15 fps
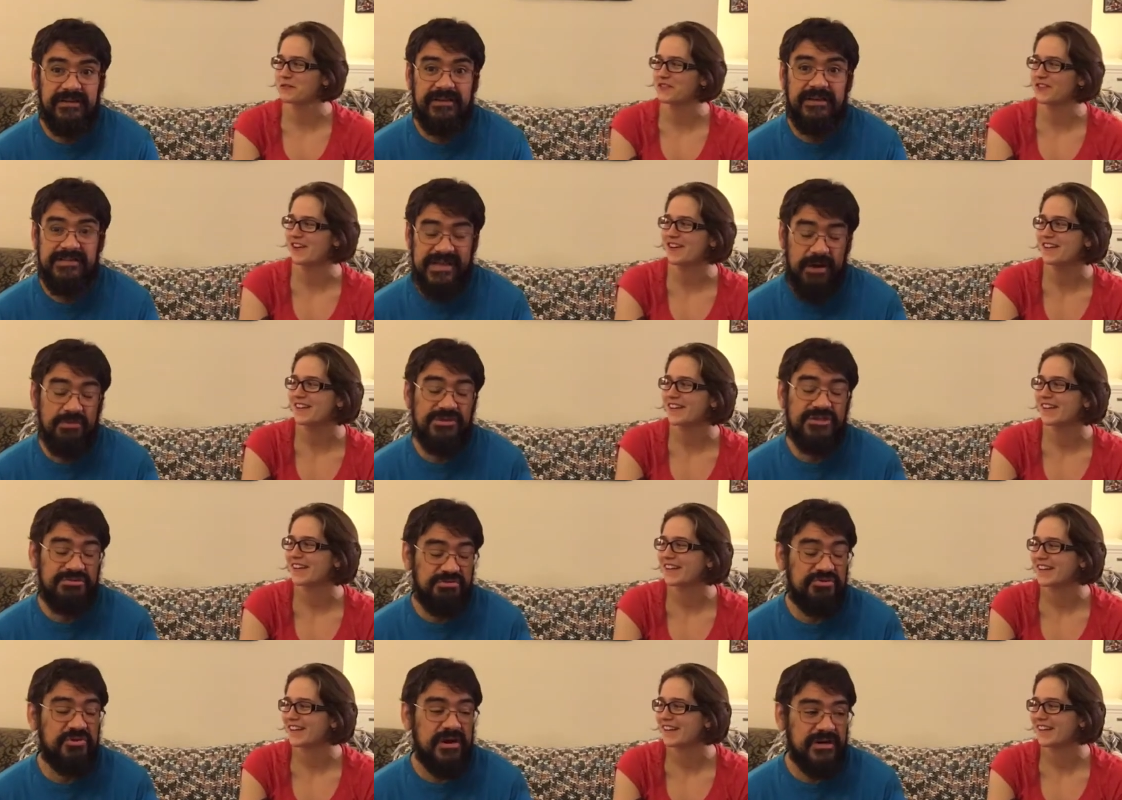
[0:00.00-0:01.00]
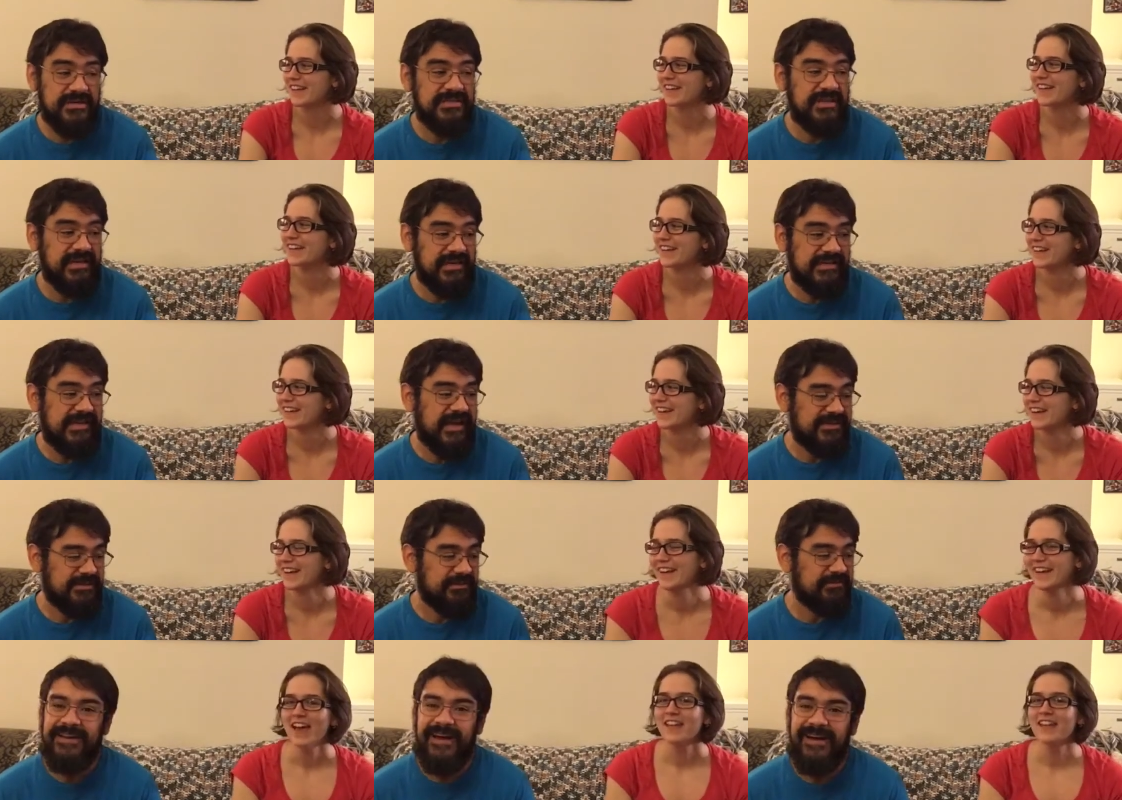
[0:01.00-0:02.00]
Speaker 1: were
Speaker 2: drunk? Because I was too drunk to get a
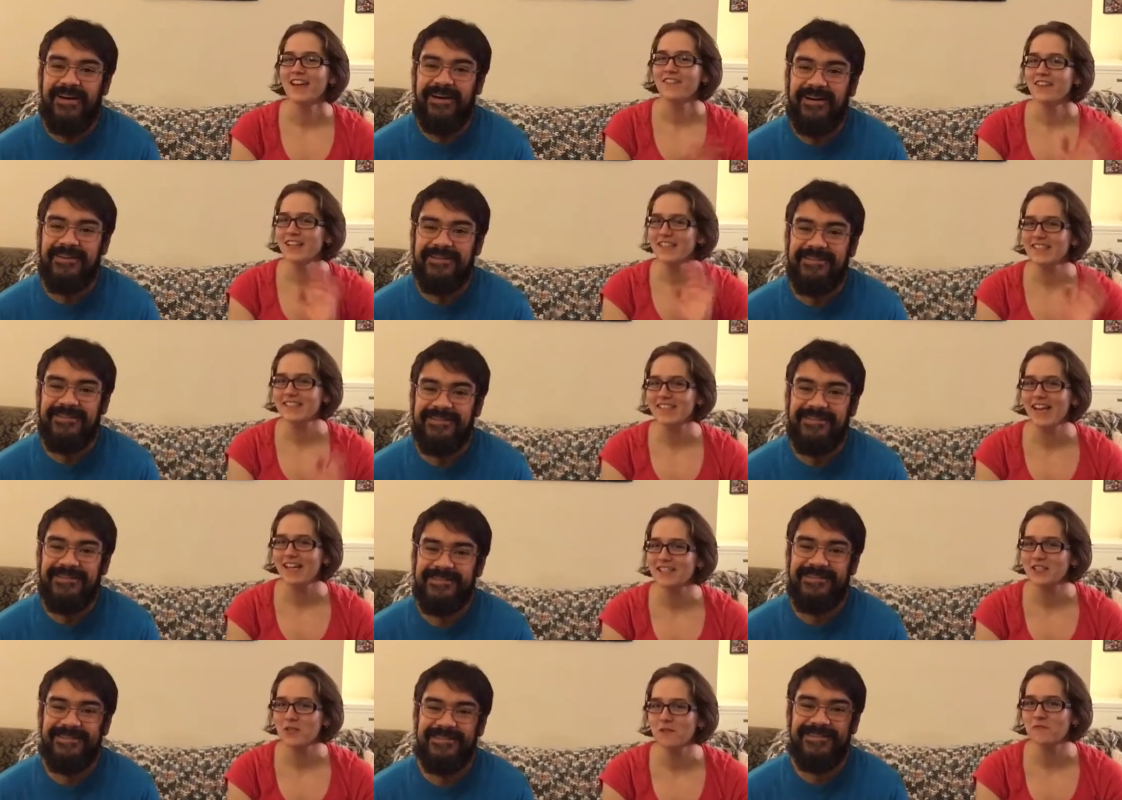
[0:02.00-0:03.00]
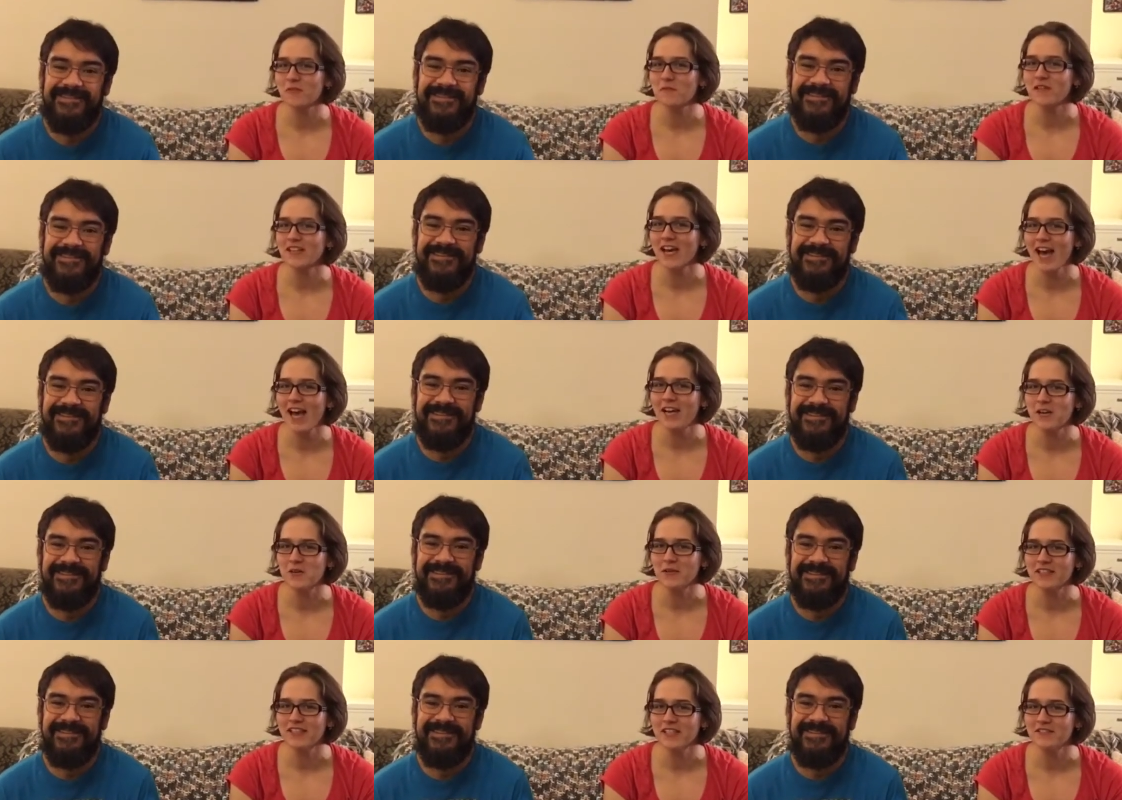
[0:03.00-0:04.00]
tattoo.
Speaker 1: Uh, Never get a tattoo from a guy
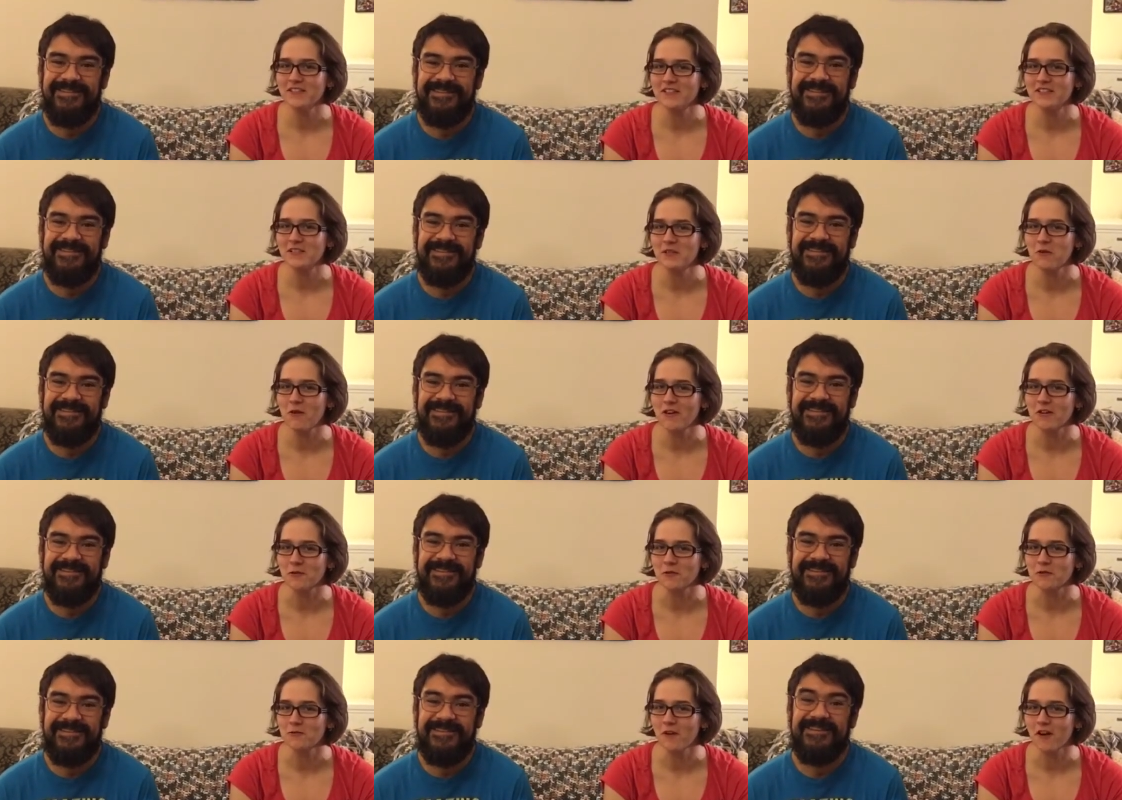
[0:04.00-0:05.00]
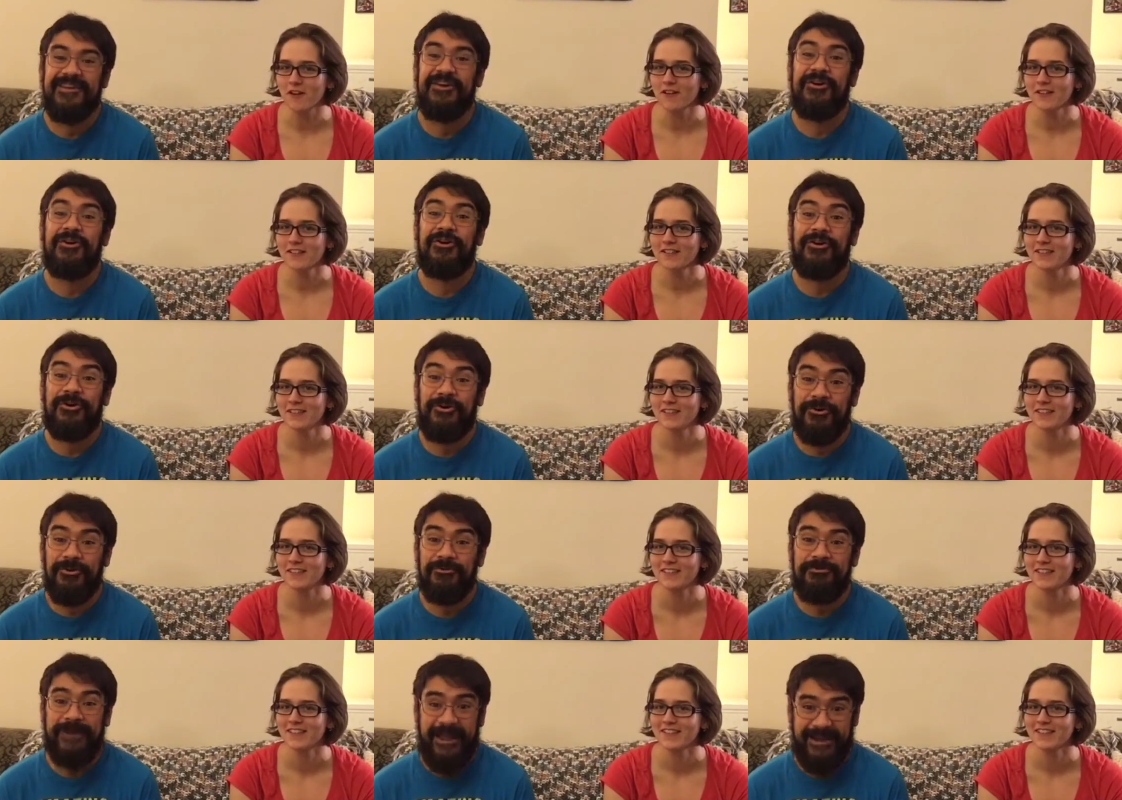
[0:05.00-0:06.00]
who would give it to you while you were drunk.
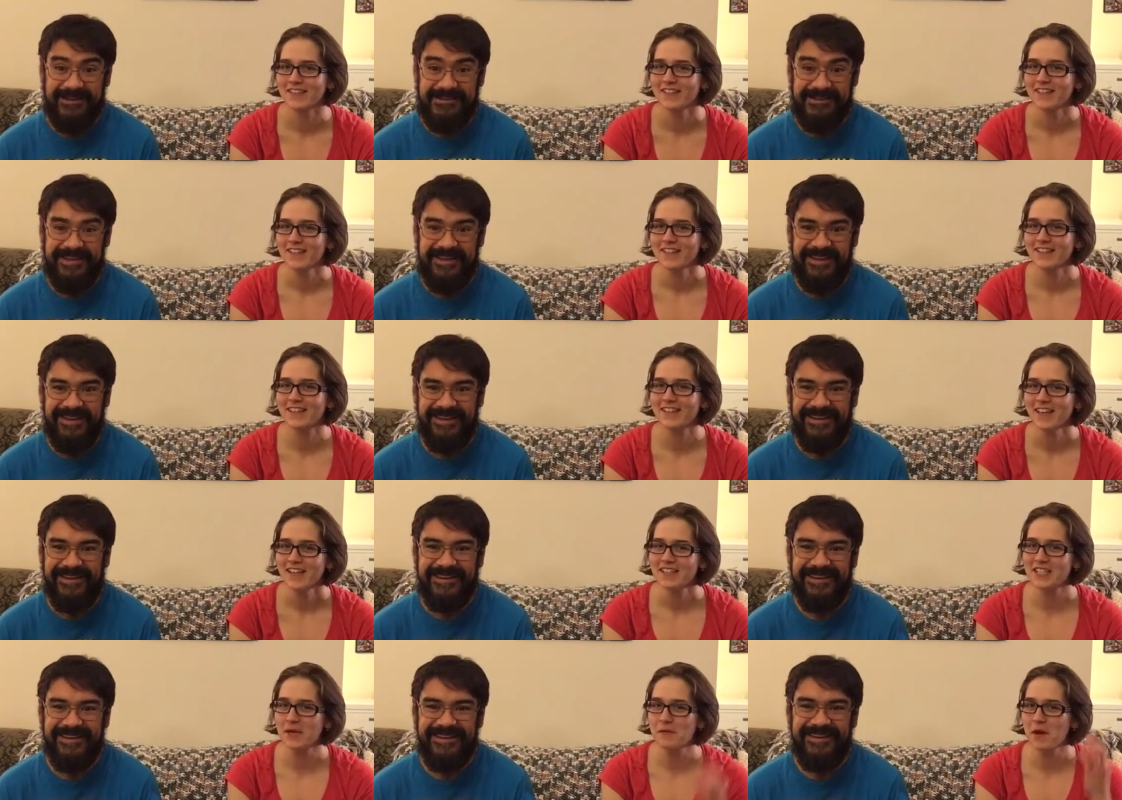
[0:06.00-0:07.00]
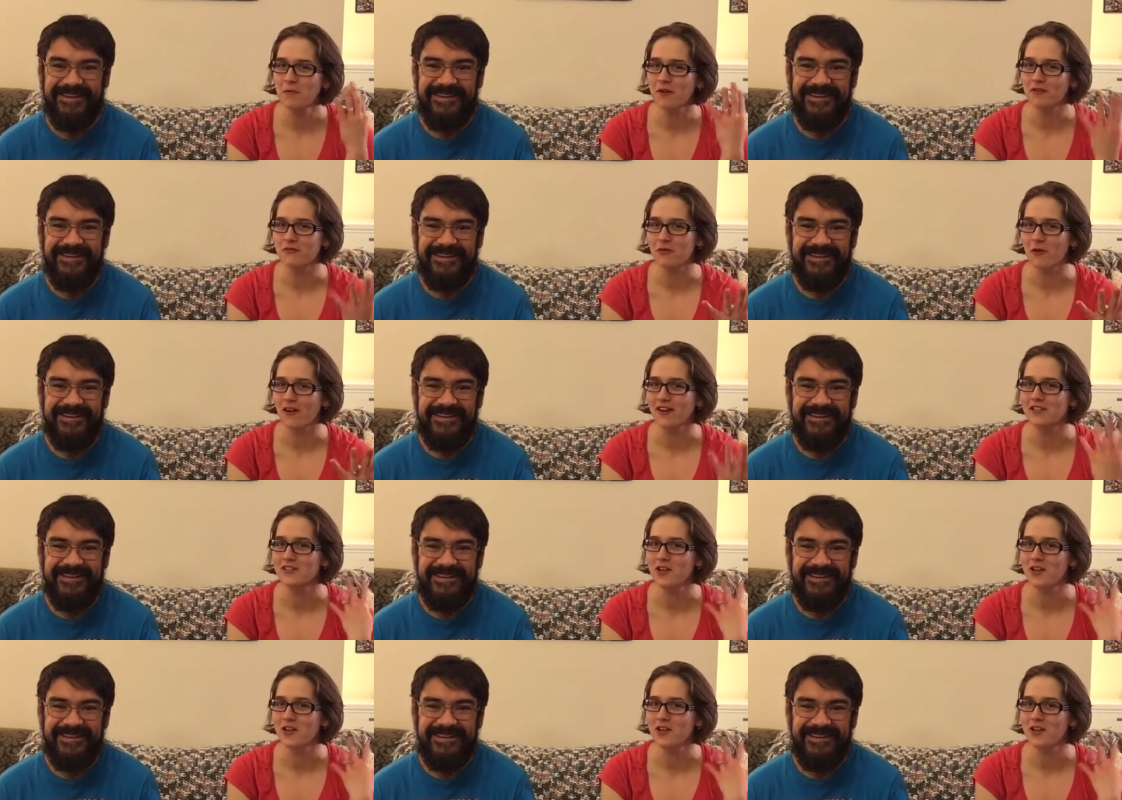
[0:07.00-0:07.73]
Speaker 2: Correct.
Speaker 1: Tip number four,